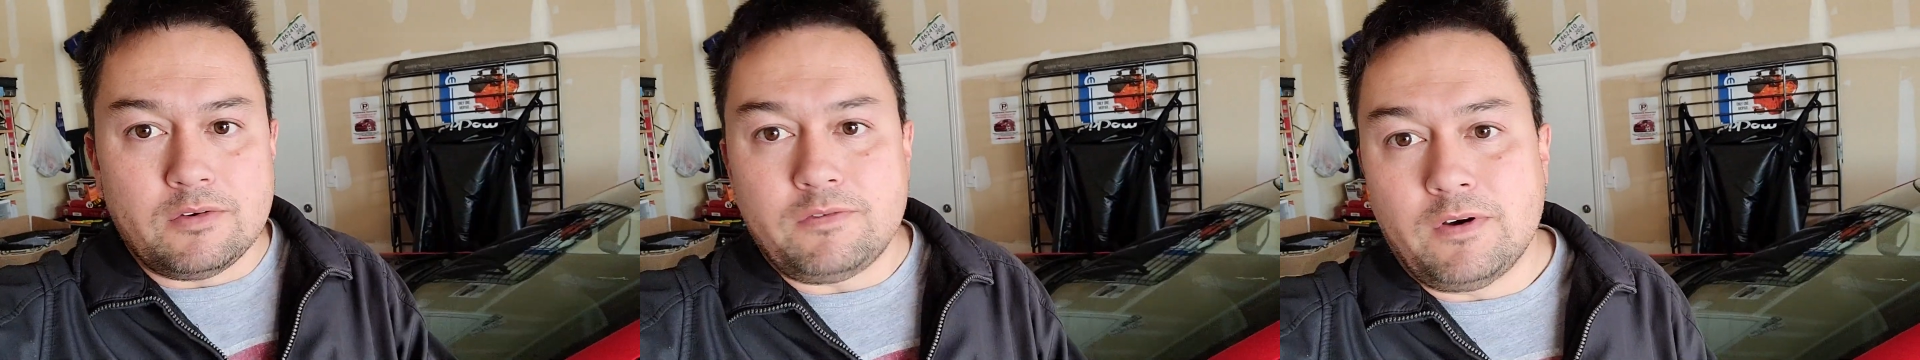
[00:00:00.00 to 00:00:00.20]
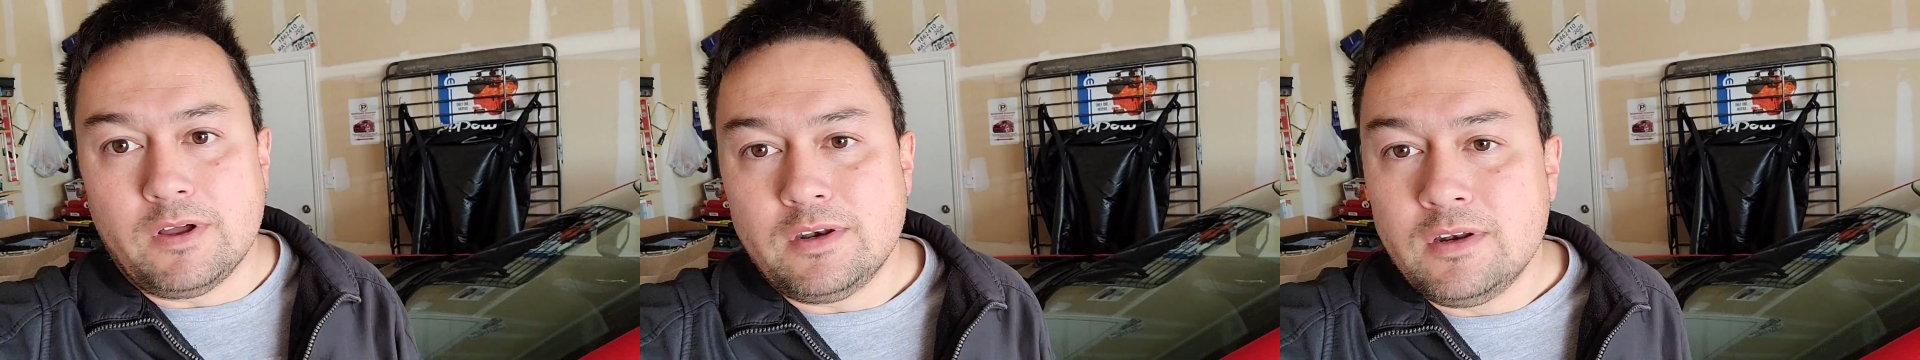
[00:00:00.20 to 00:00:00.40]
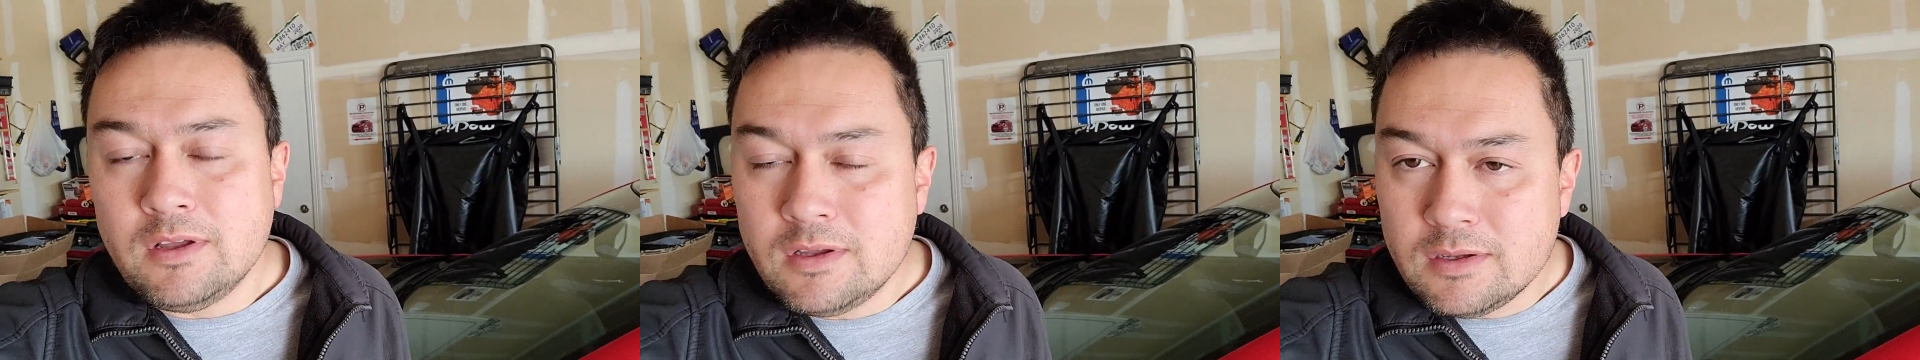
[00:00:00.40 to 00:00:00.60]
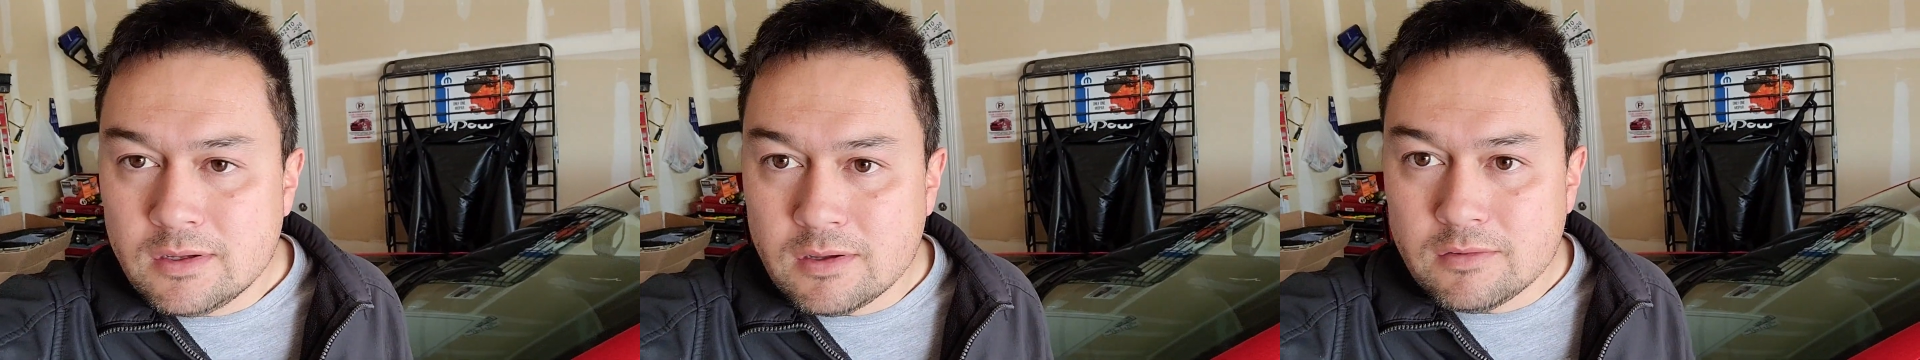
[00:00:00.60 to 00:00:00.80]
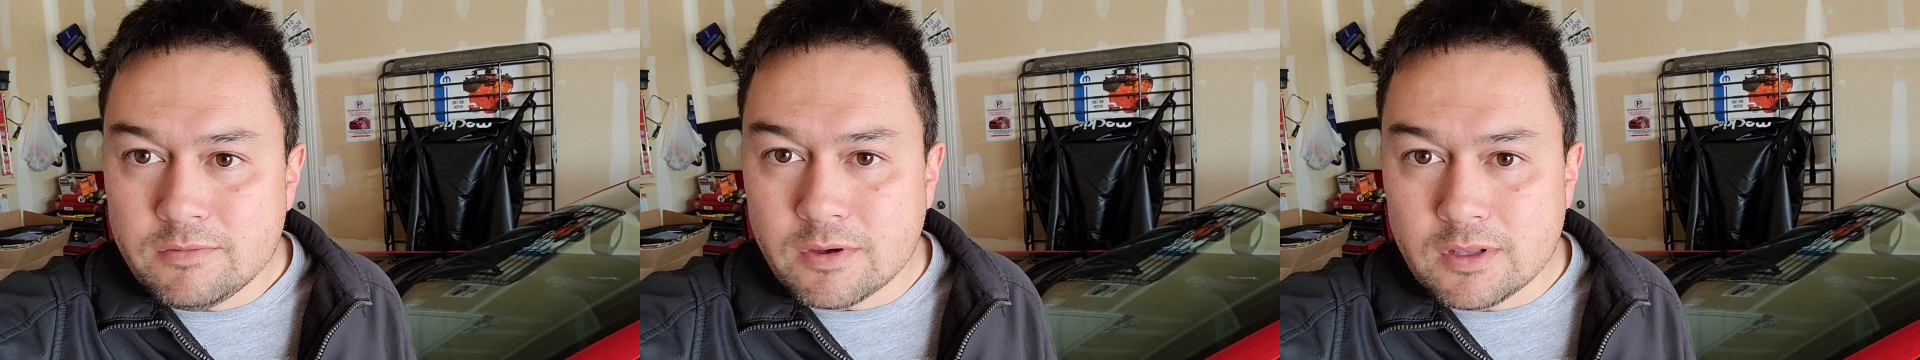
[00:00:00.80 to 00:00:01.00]
fun
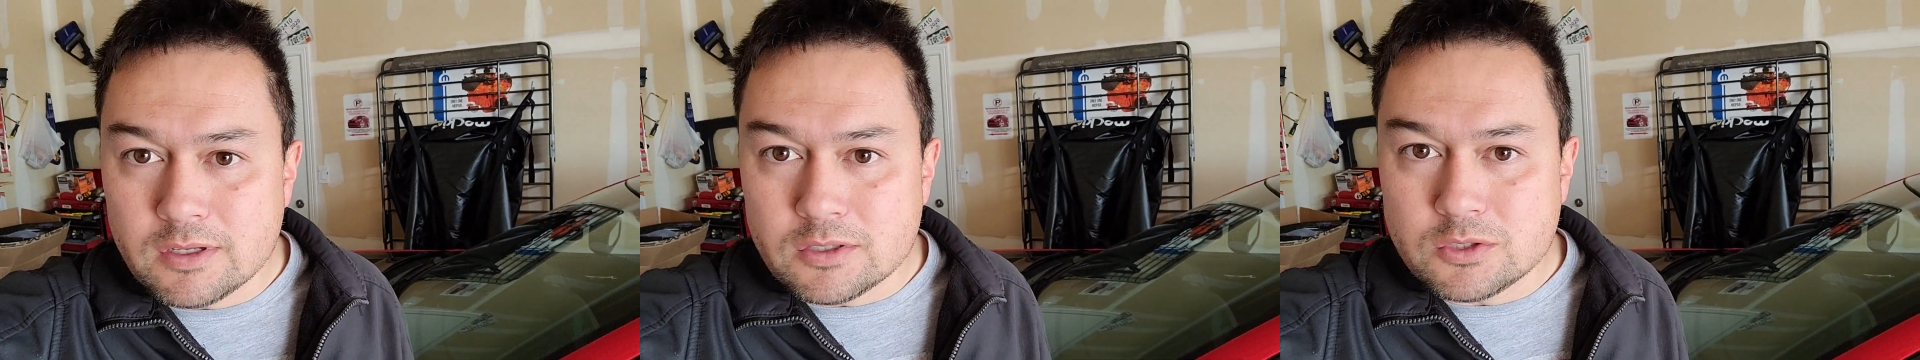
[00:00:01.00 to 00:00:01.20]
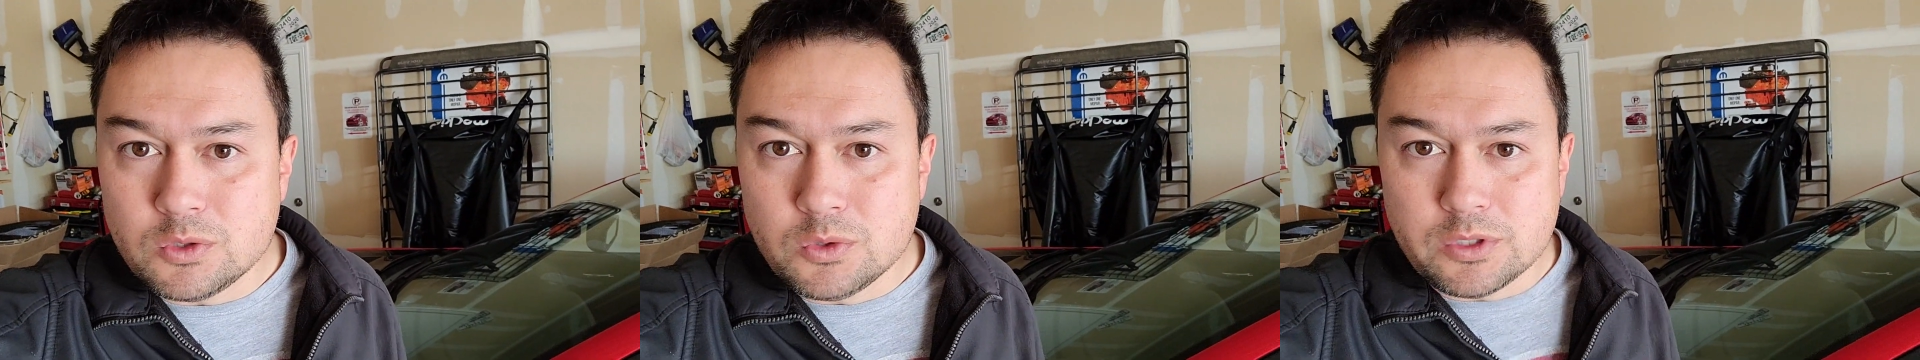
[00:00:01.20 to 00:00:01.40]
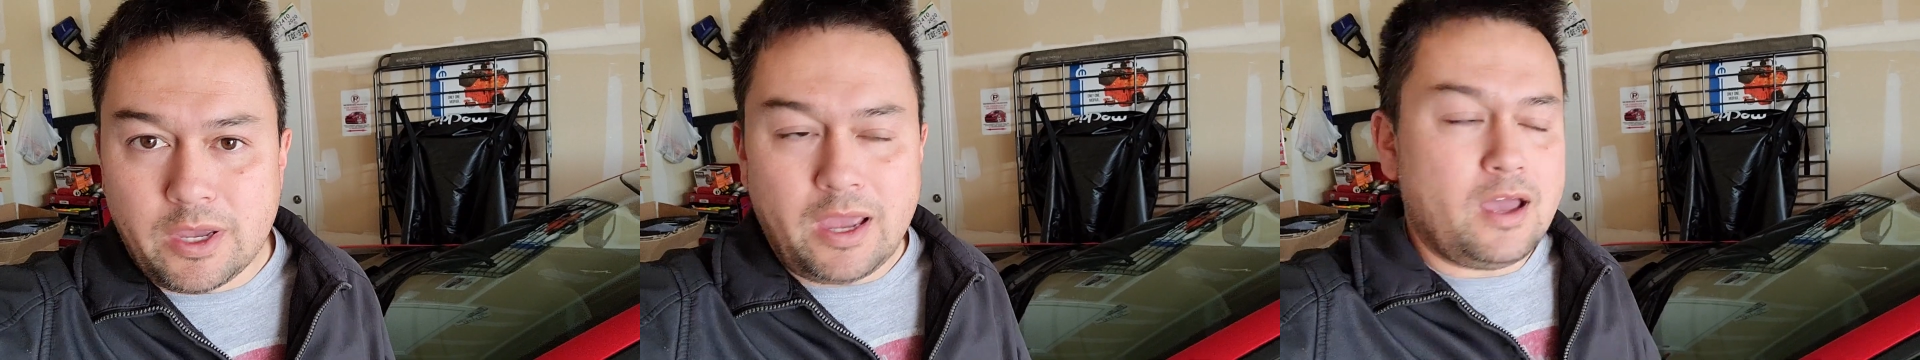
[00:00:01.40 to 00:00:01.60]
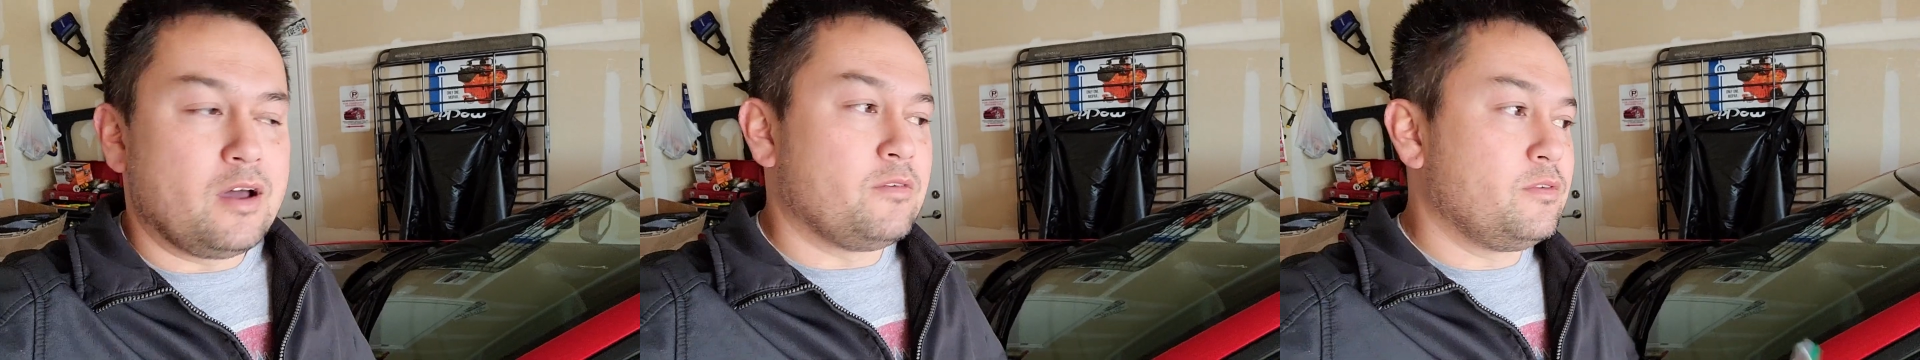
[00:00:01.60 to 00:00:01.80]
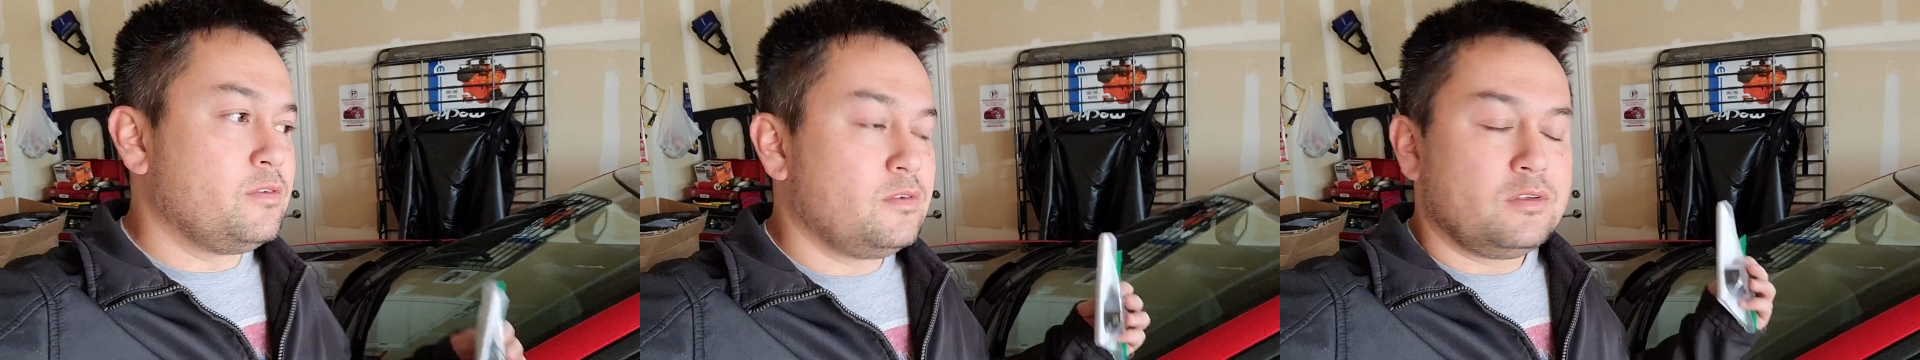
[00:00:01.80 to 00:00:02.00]
little tool to have.